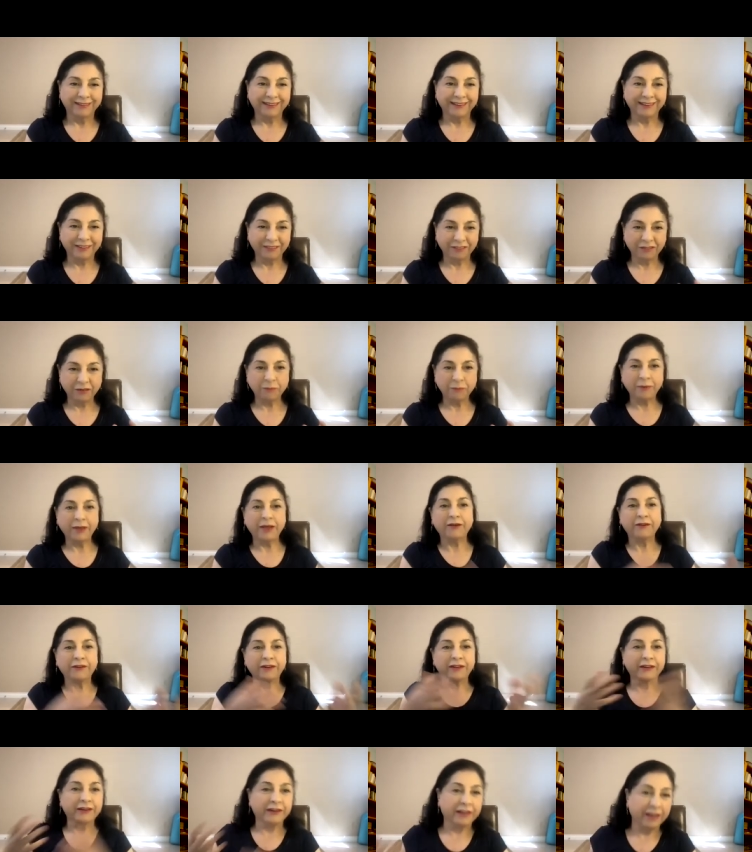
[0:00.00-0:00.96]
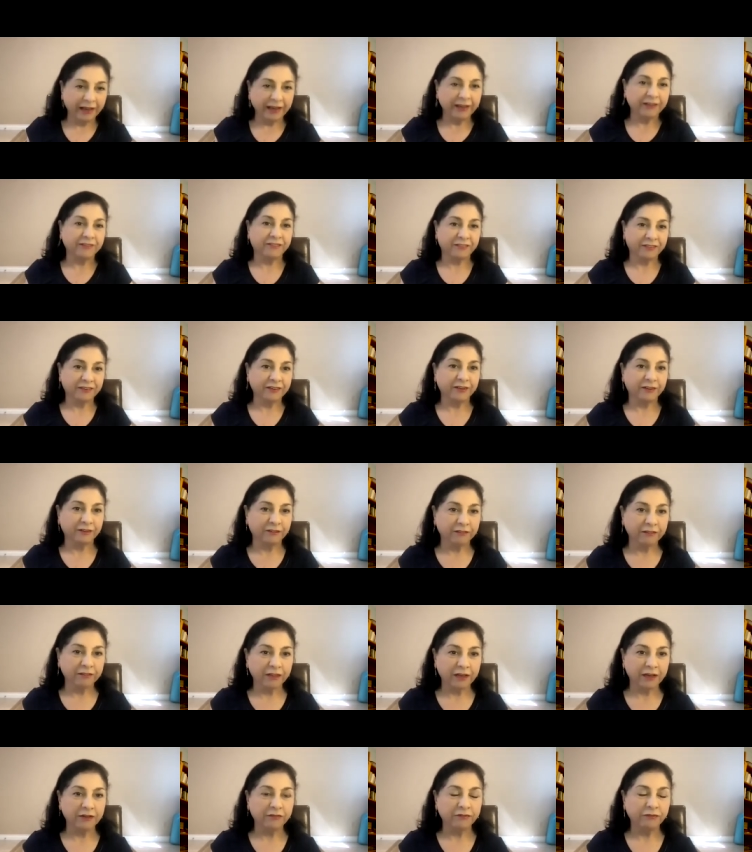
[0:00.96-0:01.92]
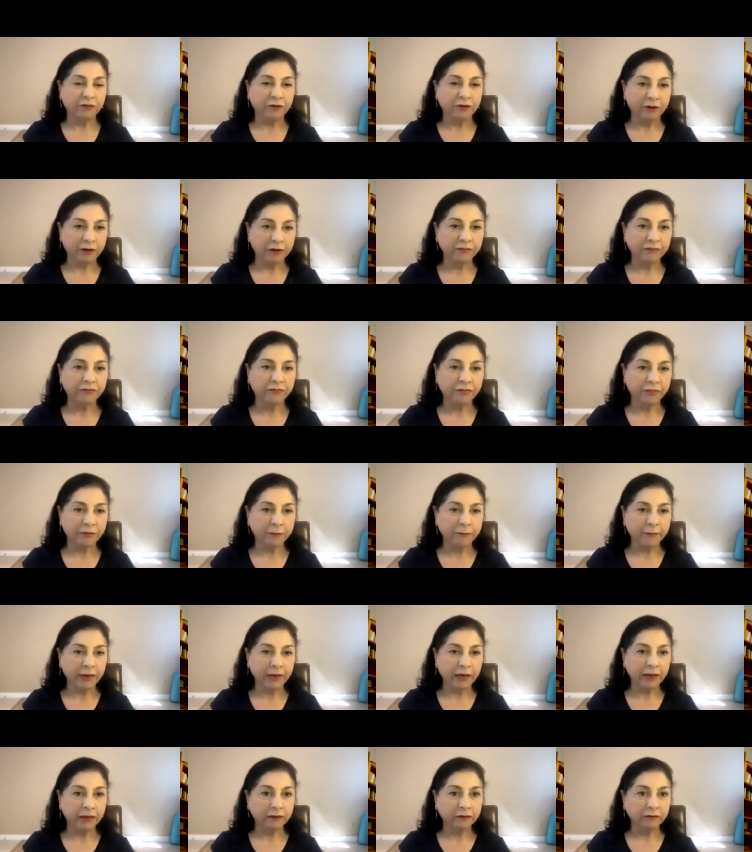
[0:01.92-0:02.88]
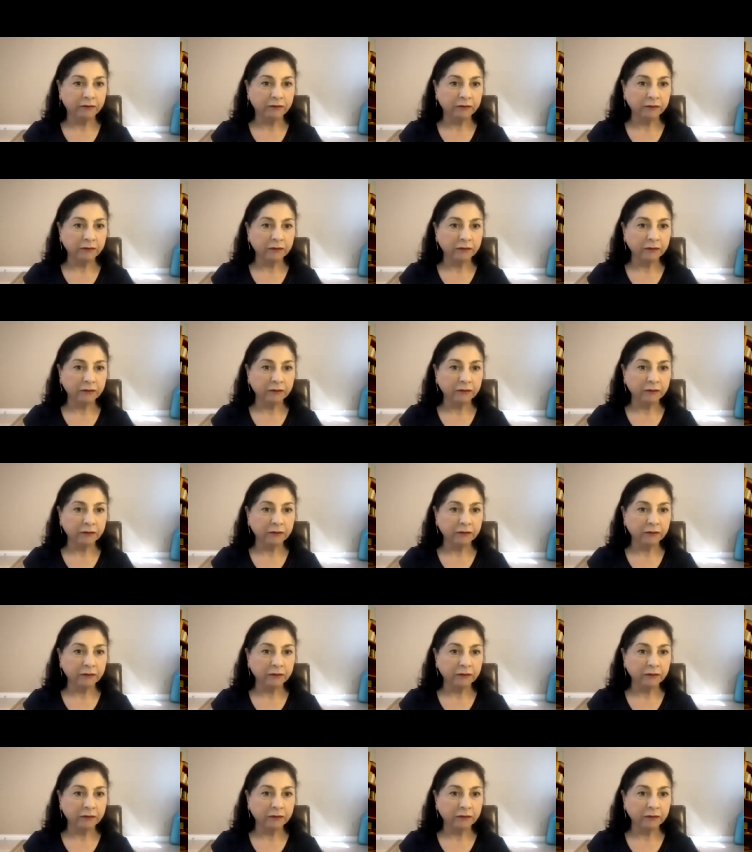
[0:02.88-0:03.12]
is about enhancing your life off the mat.